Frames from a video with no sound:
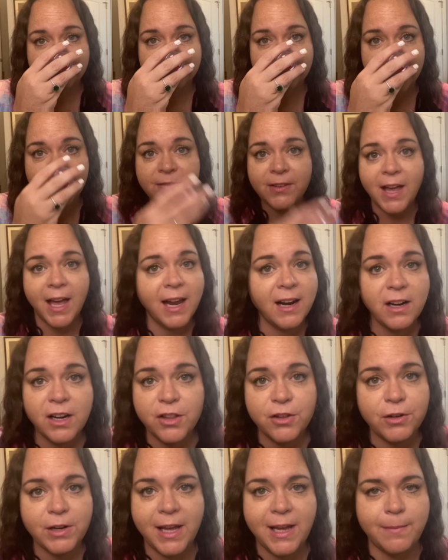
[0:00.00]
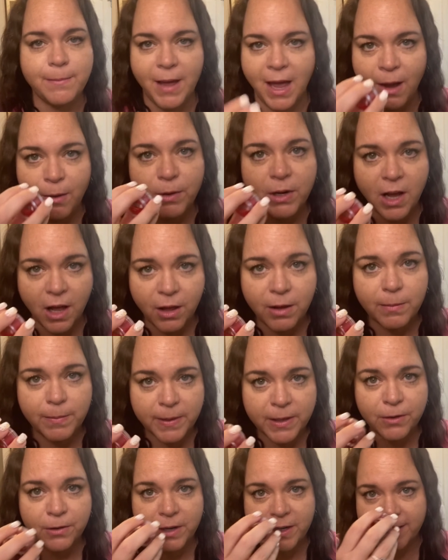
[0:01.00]
If it had another name, I would call it
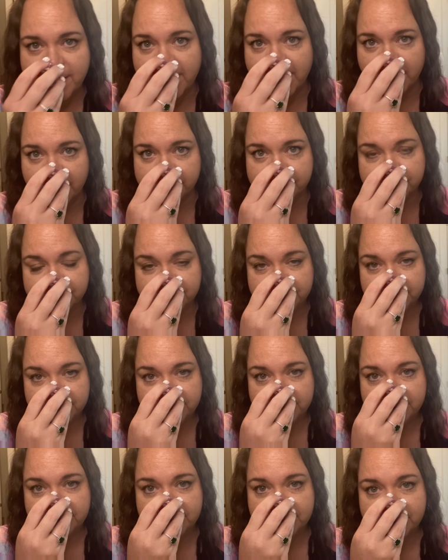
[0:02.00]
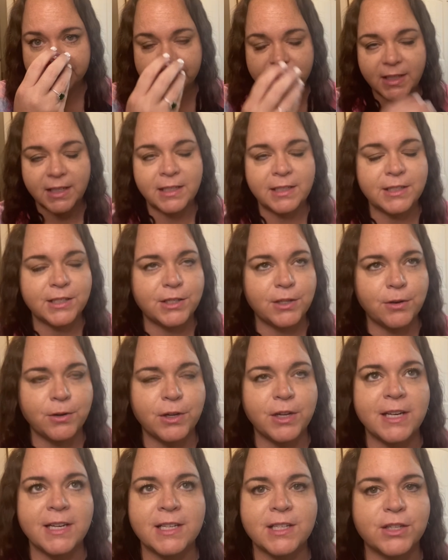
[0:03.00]
big red gum. It is so
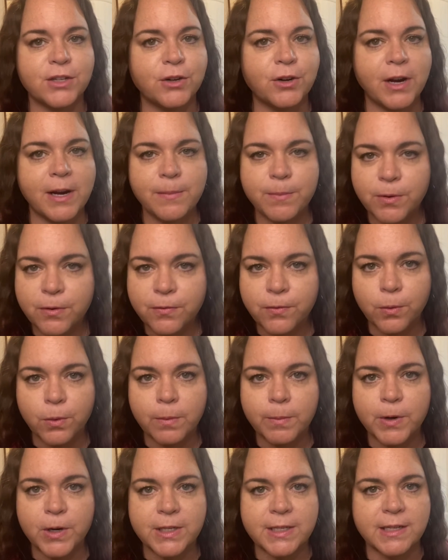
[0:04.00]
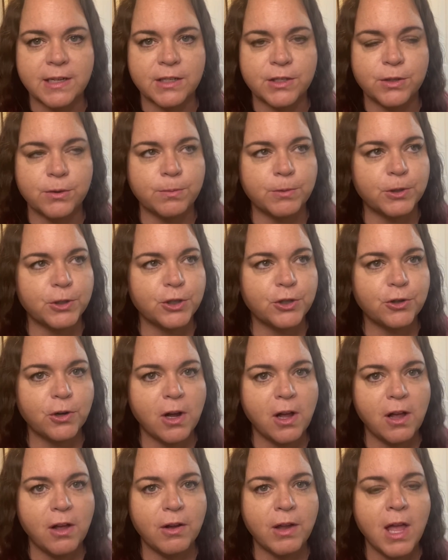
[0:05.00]
good. It is a great performer. It's not super
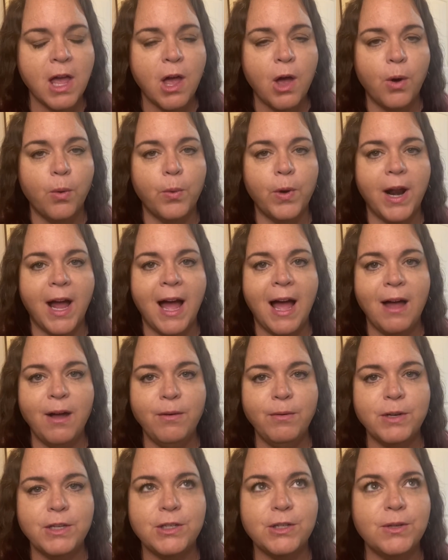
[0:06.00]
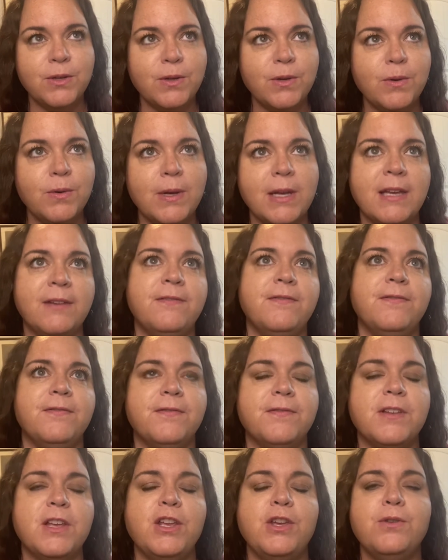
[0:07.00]
strong. What I would do, if
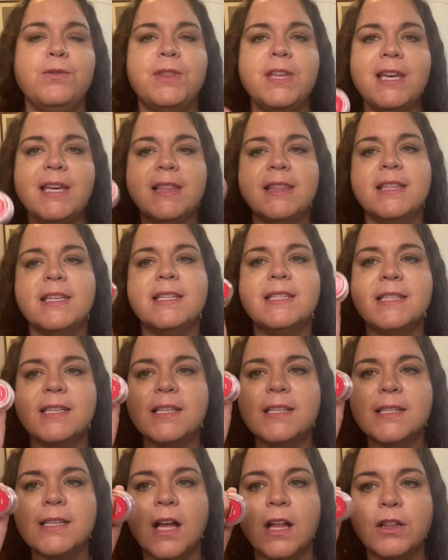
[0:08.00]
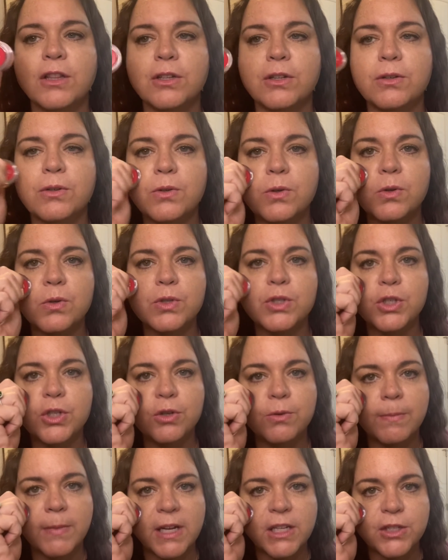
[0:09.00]
you think this is a little too
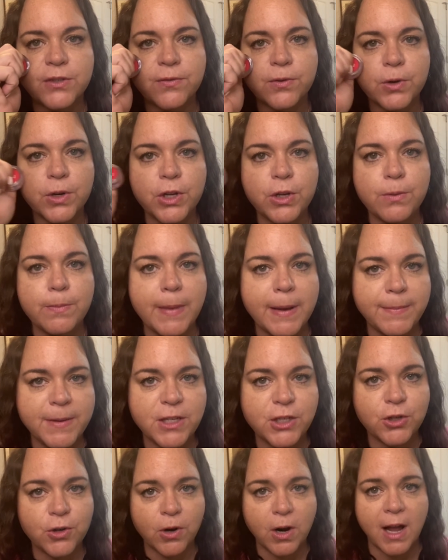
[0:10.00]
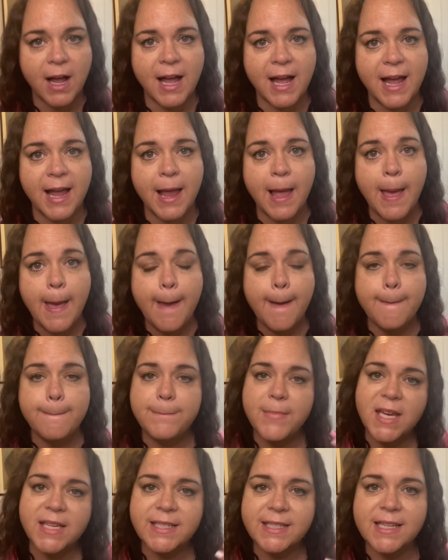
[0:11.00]
much for you, maybe try
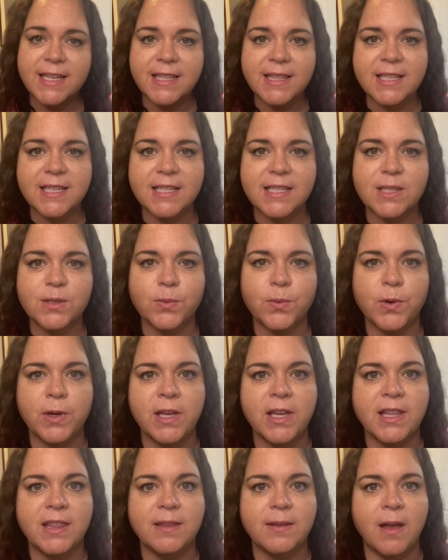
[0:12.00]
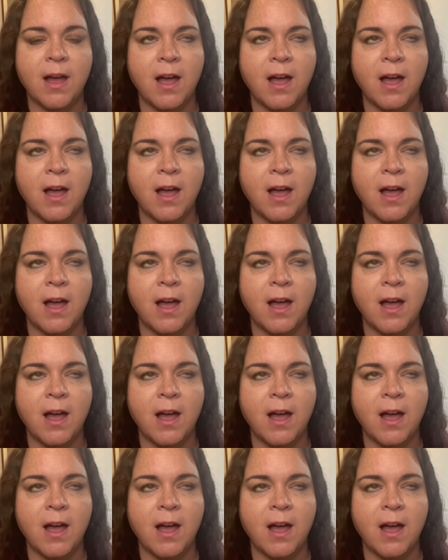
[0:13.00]
mixing this with